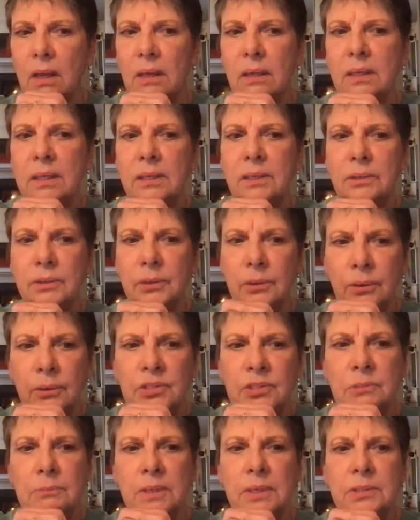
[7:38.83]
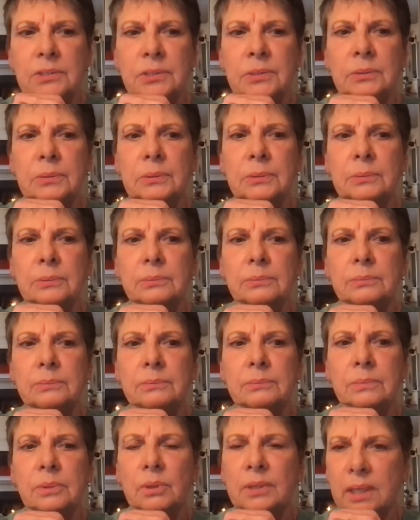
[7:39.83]
He encouraged me to
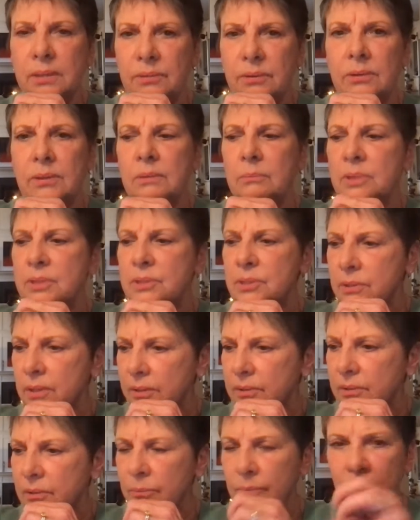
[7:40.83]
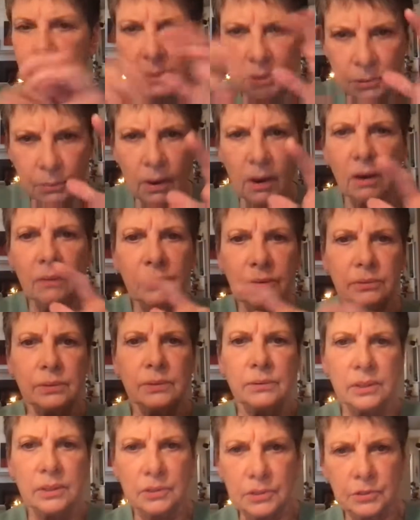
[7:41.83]
look at the repertoire,
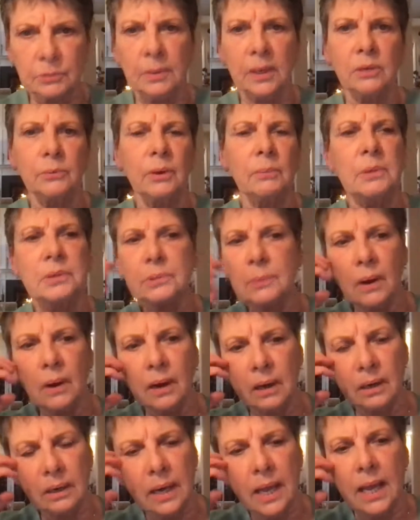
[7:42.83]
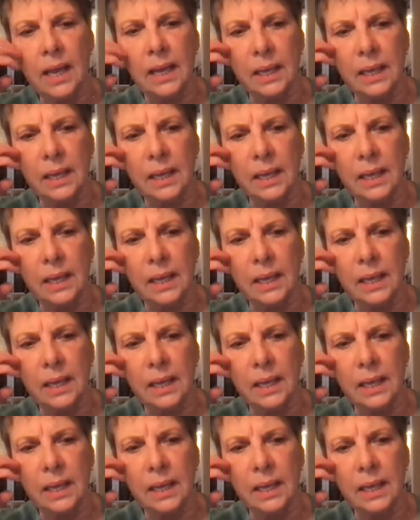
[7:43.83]
the instrumental repertoire,